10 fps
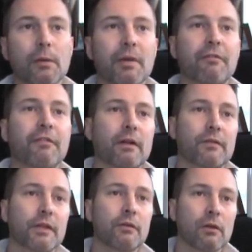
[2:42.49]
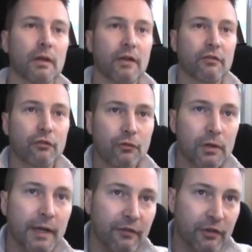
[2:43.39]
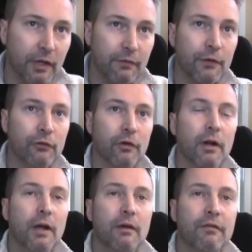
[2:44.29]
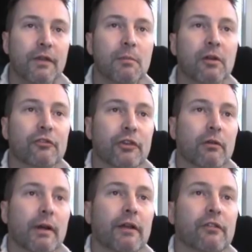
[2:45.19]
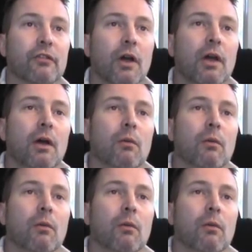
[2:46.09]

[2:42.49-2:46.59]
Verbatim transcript: could be effectively utilized to truly educate future female generations.